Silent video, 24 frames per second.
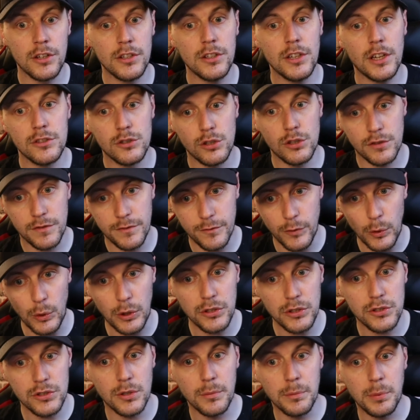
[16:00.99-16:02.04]
just focus
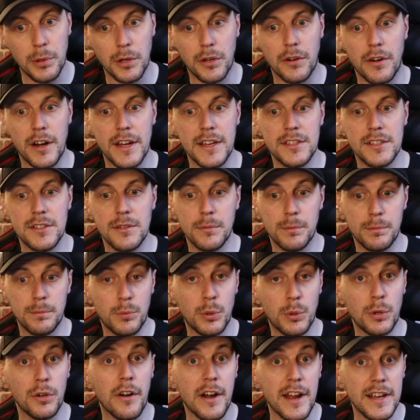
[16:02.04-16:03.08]
on
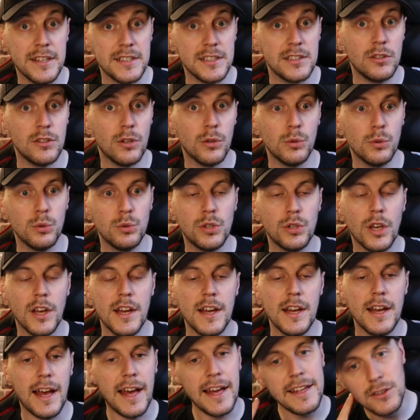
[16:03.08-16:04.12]
progressing those.
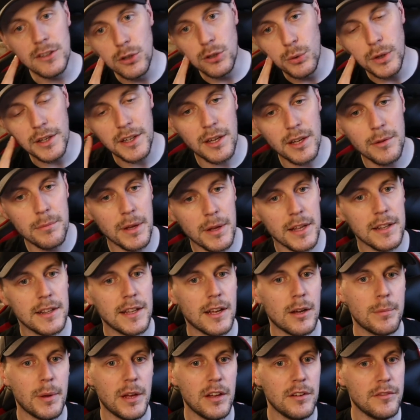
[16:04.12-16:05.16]
I know it can be a little
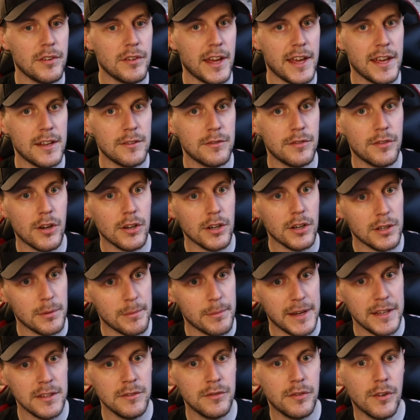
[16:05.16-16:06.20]
bit of a head fuck and a
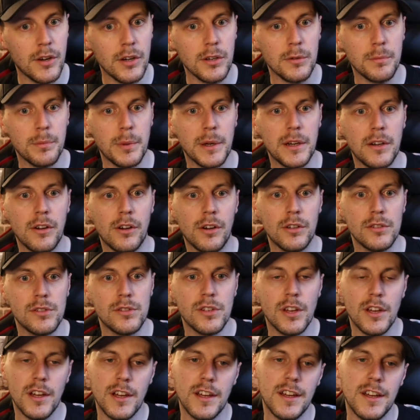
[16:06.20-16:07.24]
mind fuck because
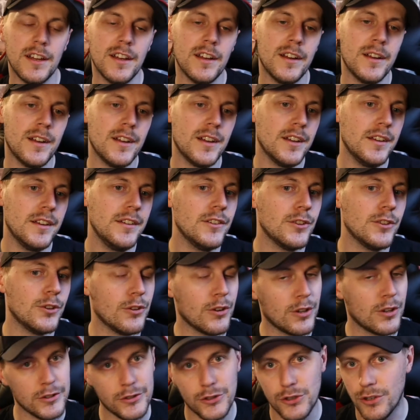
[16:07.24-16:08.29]
you're not
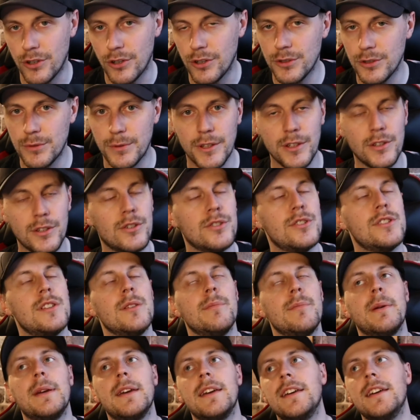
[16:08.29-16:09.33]
as strong as what you used to
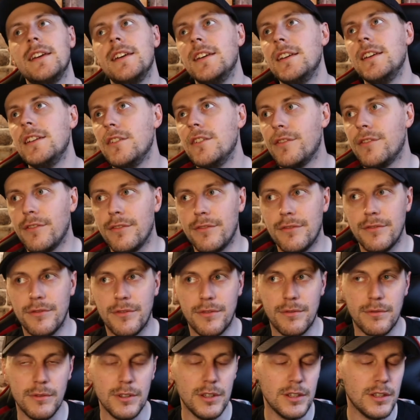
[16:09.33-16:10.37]
be.
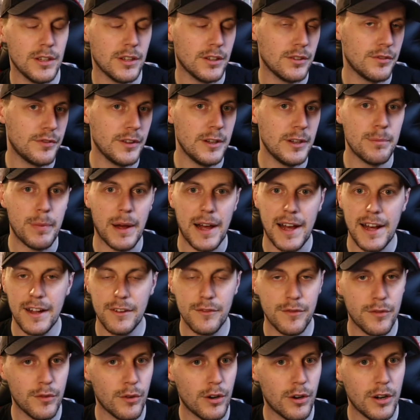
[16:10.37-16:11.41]
You'll feel bad
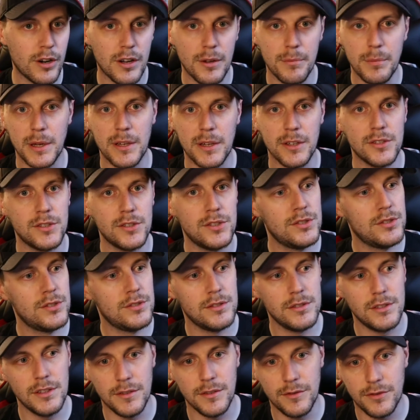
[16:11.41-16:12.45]
for it because
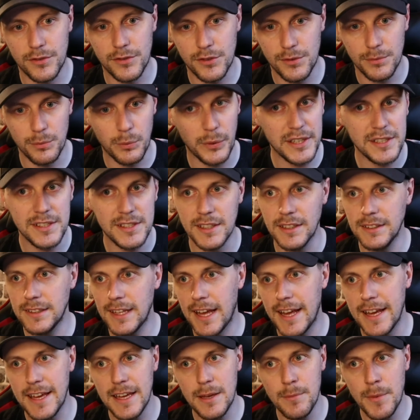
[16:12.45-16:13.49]
you've wasted
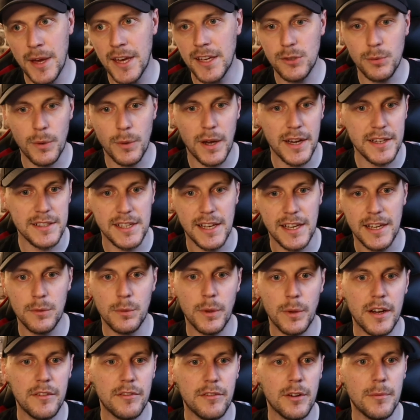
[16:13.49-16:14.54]
time, X, Y, Z,
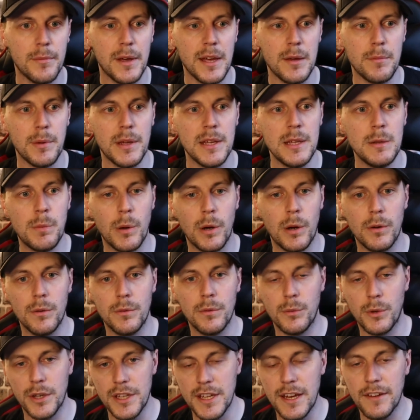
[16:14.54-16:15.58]
whatever it may be. But
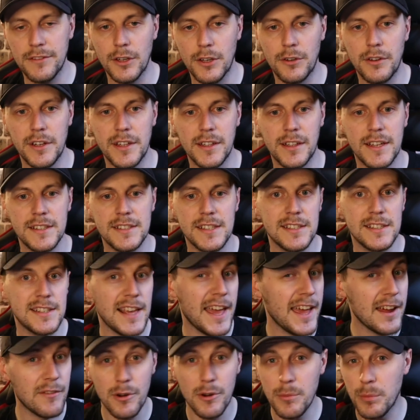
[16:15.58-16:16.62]
what you have to realise is
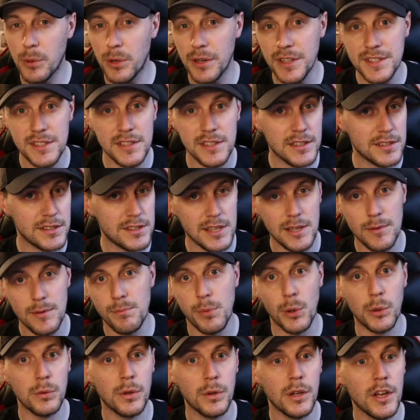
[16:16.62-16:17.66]
everybody's in the same
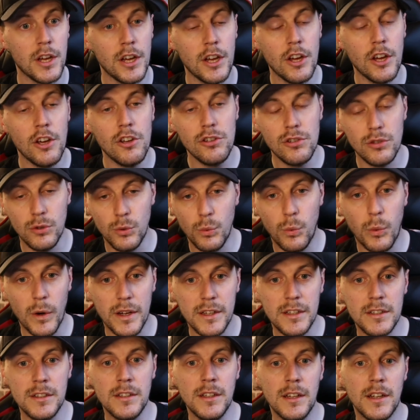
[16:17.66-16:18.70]
boat. You
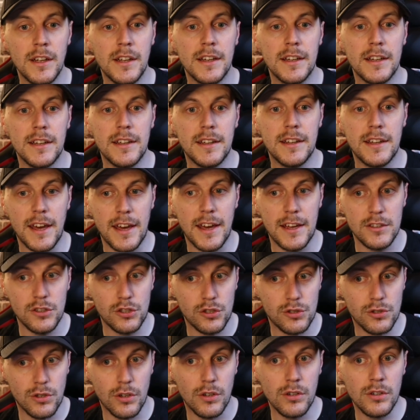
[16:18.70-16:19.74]
will get
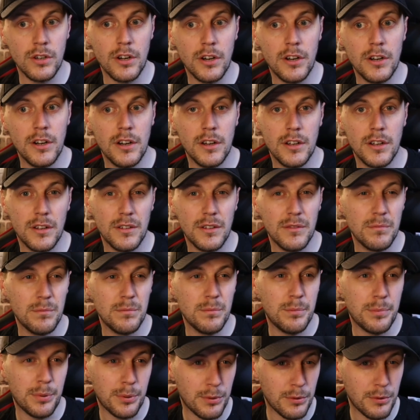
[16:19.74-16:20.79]
stronger
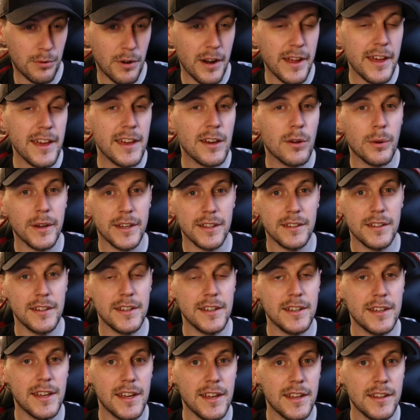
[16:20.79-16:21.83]
pretty quickly
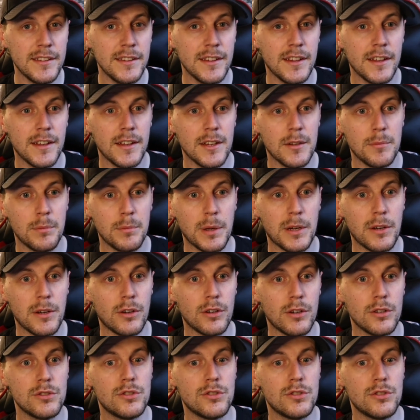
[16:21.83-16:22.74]
again because